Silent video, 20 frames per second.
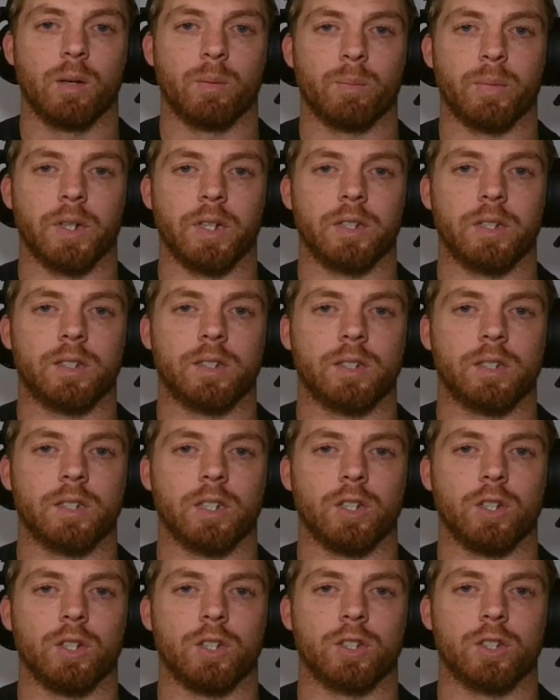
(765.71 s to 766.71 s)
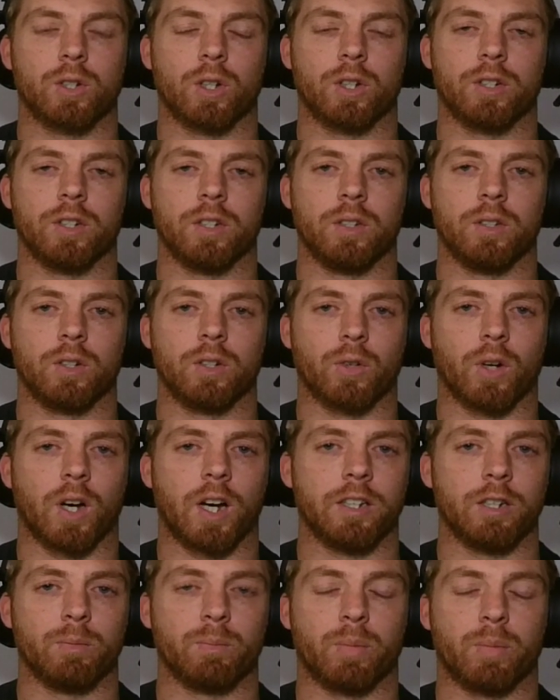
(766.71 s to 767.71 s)
But you just got to
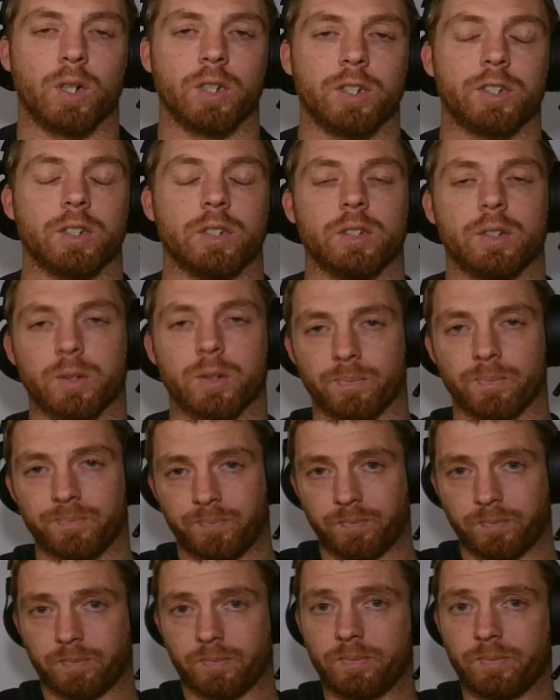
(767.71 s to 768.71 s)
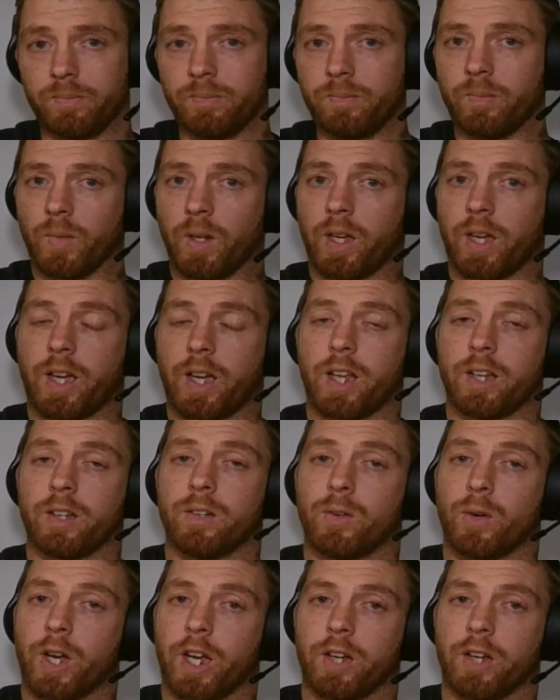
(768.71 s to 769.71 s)
grind in bosses and
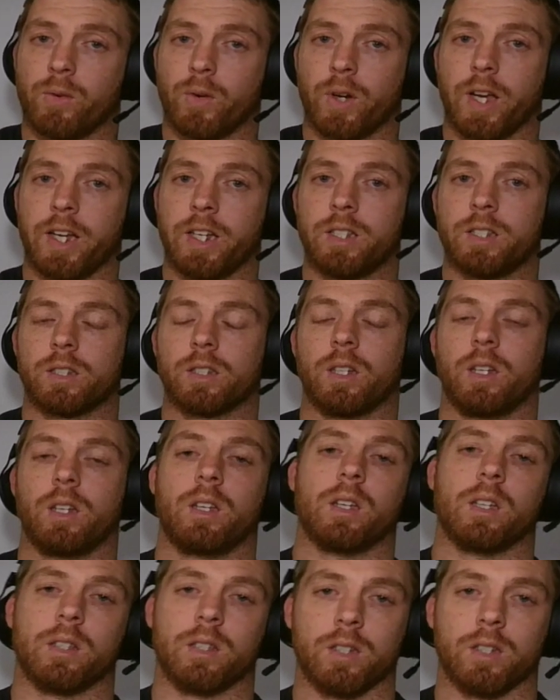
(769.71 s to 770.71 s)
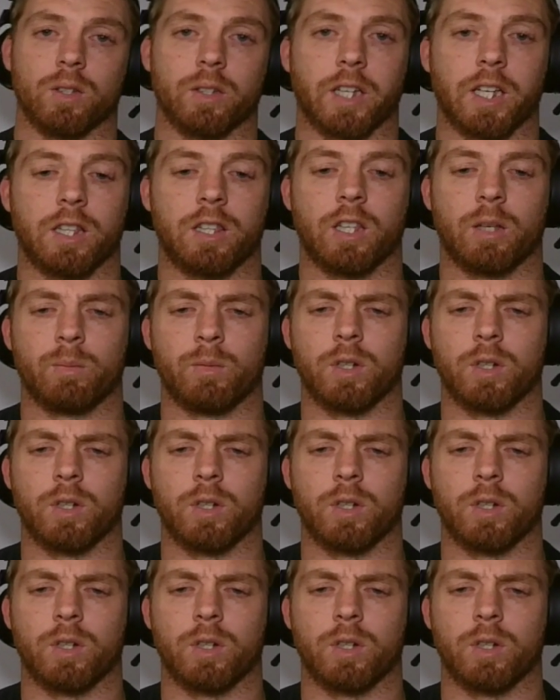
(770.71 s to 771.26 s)
raids, and then you'll get them.